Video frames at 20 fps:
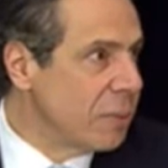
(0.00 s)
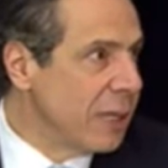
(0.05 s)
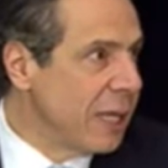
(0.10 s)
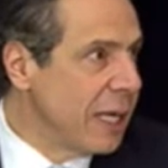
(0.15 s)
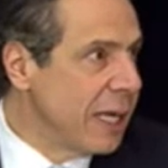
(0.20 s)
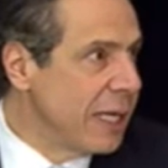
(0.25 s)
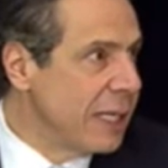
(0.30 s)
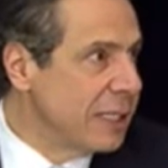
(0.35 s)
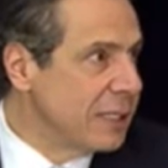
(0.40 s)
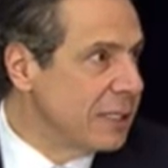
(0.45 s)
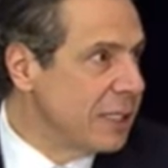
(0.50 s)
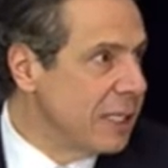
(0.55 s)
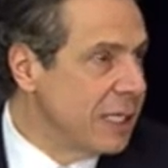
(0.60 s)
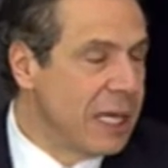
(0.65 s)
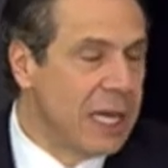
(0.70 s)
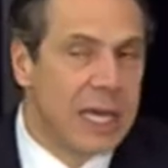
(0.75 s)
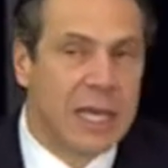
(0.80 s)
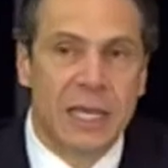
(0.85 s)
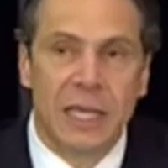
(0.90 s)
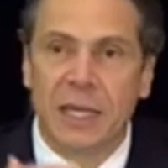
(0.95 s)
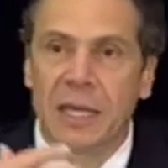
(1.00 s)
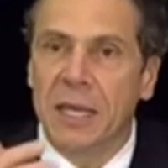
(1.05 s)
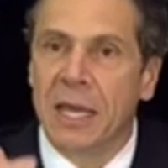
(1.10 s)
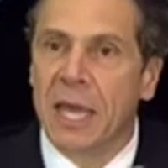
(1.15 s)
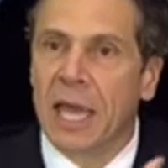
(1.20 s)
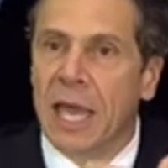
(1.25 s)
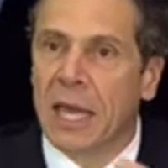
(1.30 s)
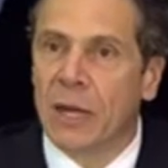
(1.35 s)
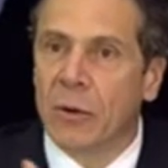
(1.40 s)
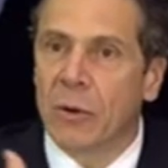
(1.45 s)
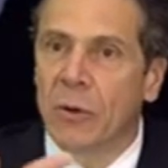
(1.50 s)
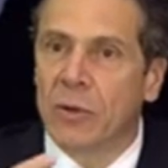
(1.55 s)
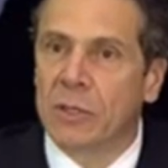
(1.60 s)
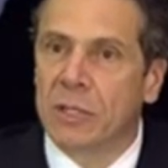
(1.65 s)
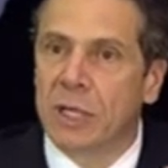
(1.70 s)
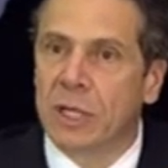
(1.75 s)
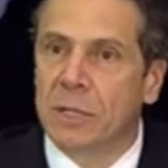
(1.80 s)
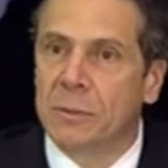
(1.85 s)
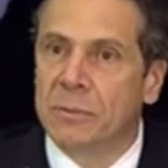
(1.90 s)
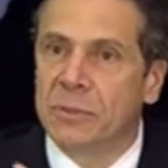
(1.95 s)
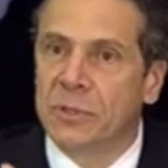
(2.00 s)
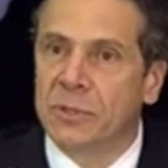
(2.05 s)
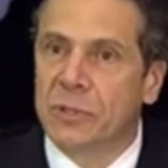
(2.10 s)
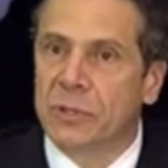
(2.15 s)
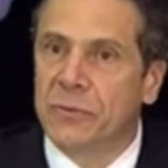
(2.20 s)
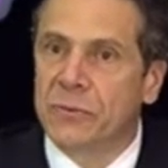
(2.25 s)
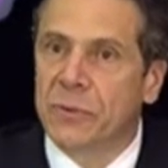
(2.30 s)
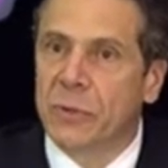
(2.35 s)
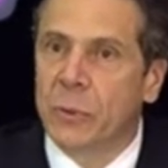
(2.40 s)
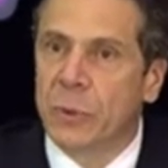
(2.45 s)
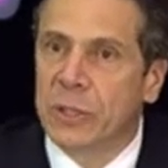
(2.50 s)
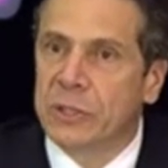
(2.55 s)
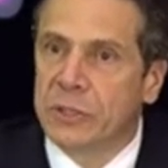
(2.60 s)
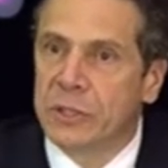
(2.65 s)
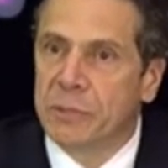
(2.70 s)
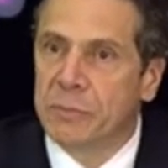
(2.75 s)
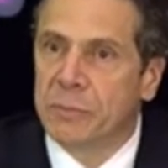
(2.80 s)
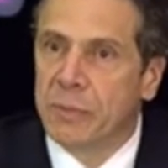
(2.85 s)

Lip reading: planning today, it all comes to fruition.